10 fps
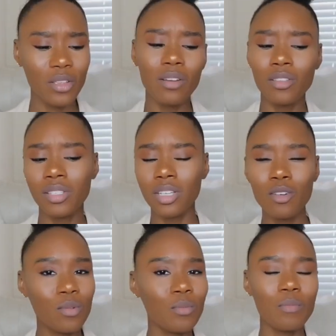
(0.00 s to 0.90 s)
You know, you
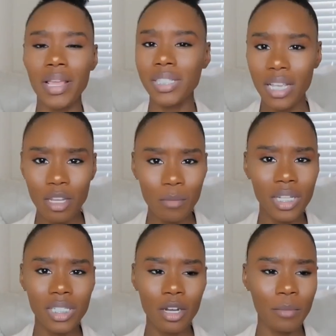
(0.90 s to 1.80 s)
still maintain your
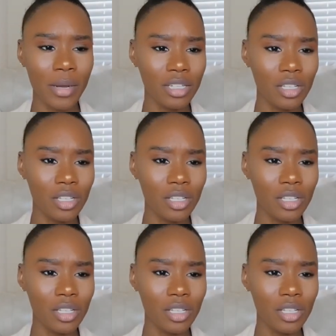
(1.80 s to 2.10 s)
military bearing,